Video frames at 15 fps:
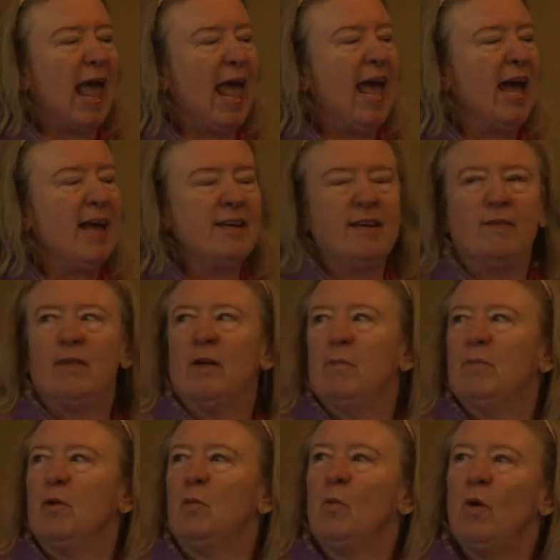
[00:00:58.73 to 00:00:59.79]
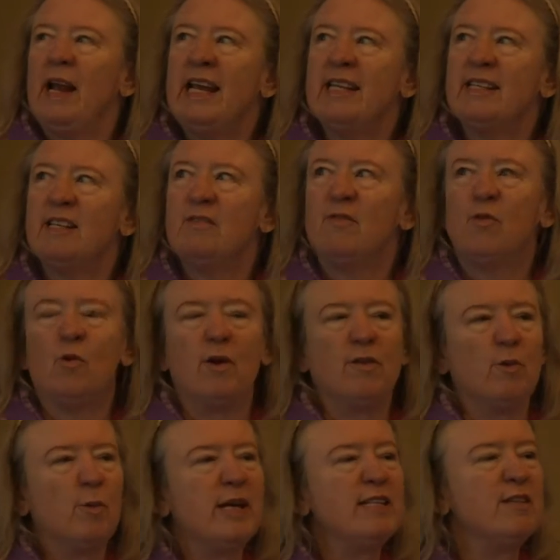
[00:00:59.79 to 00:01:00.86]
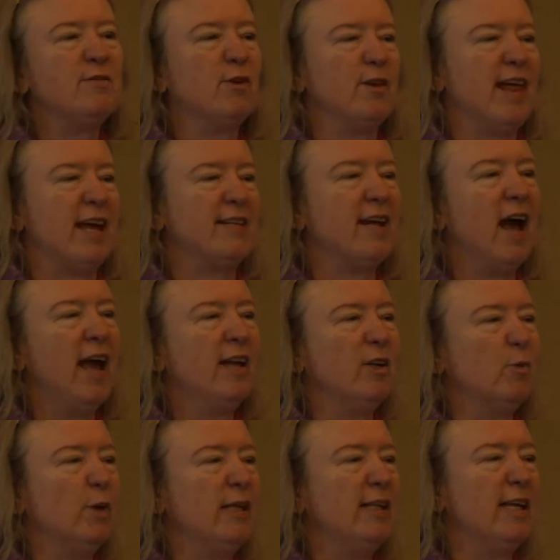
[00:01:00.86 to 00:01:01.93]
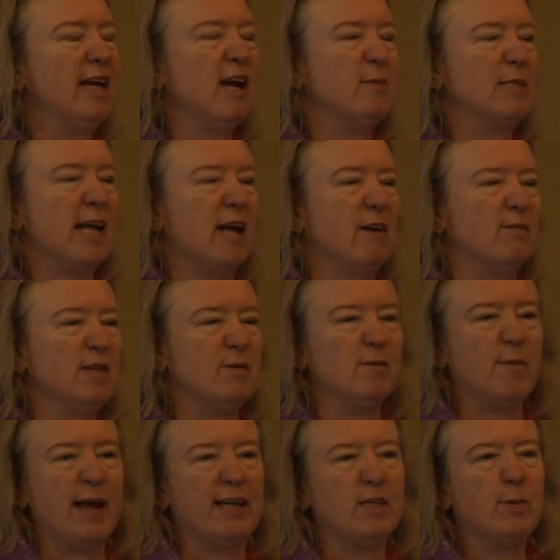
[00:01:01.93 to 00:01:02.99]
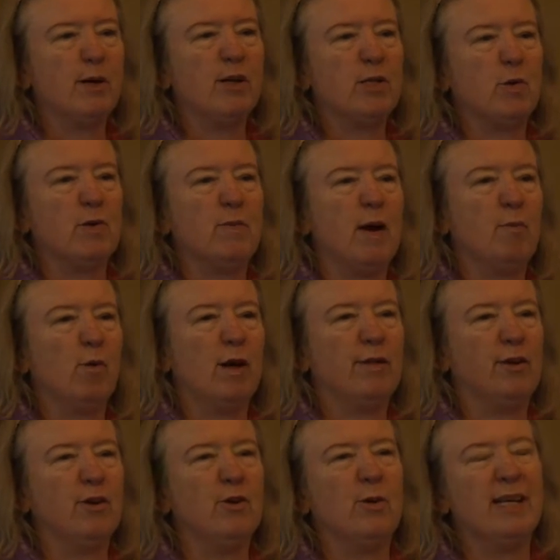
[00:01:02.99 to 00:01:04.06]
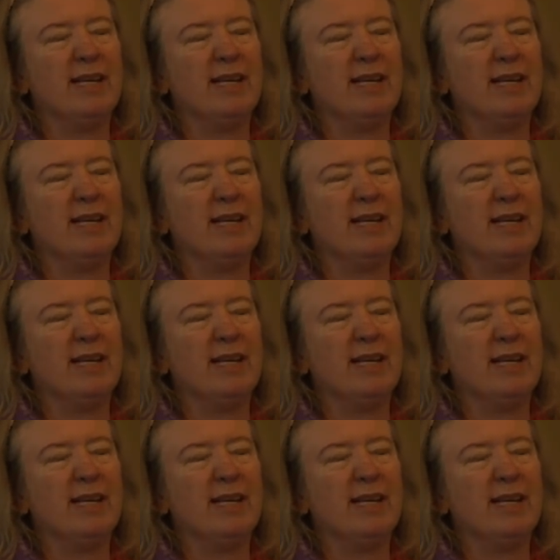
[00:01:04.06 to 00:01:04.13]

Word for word: and the, the, reason for, the reason for that title really comes out of some of my experience with my brother, who